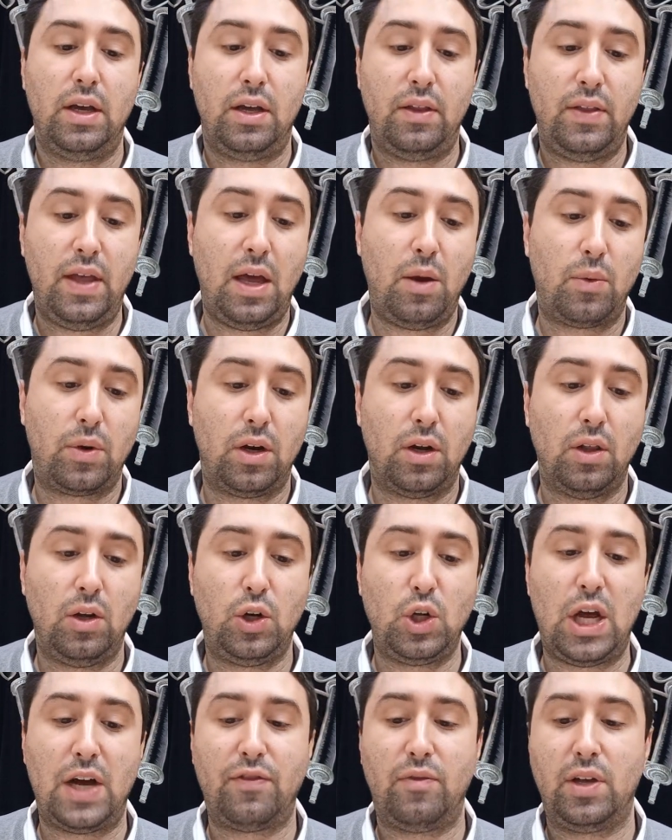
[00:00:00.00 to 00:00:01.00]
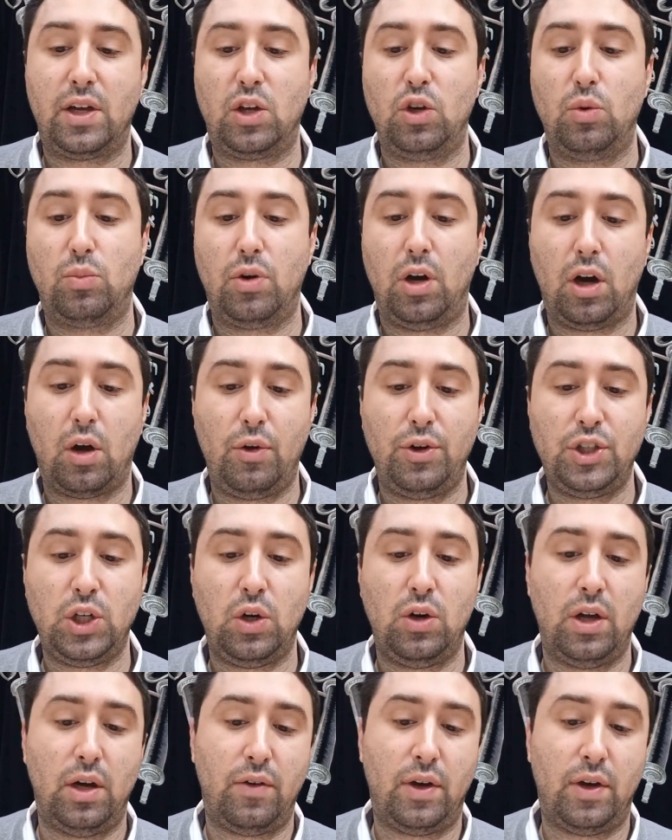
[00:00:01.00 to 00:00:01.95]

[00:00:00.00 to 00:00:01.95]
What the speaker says: Then we're going to learn you have to make a new bracha rishona.